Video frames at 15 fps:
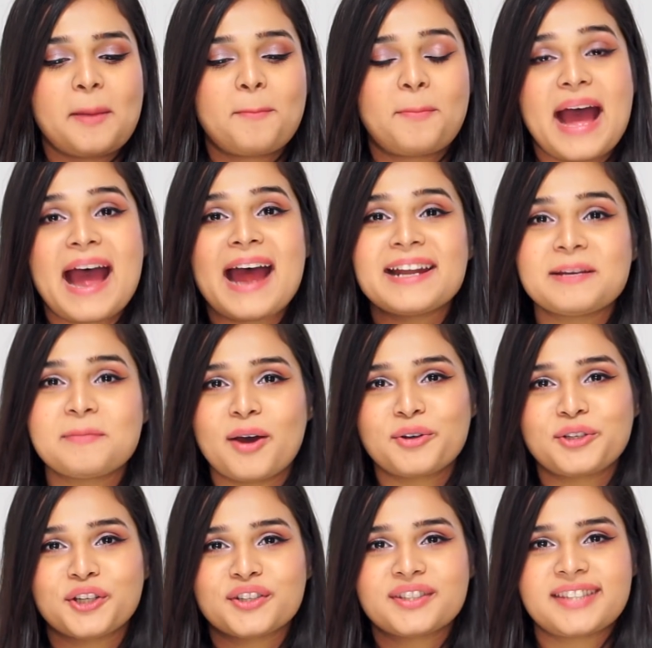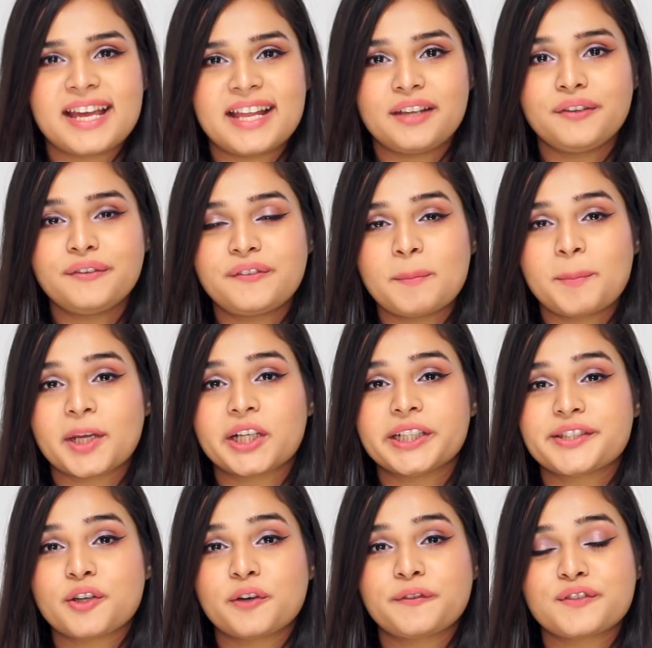bad about yourself
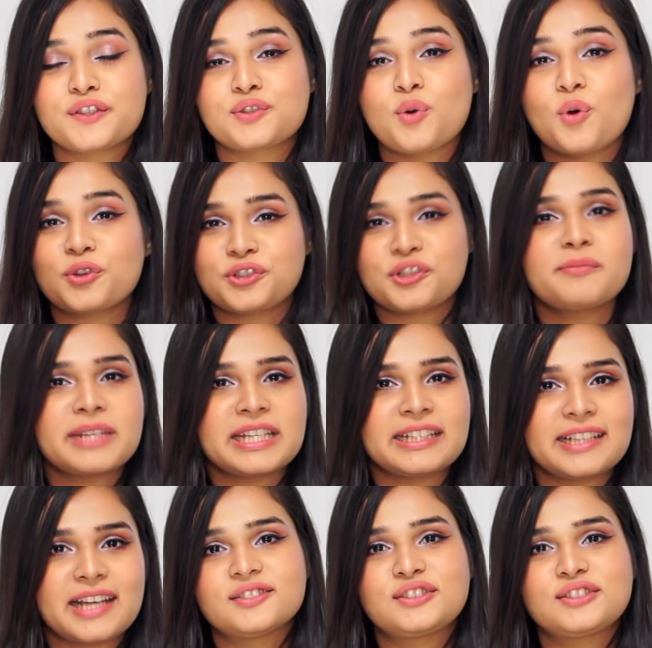because of social media,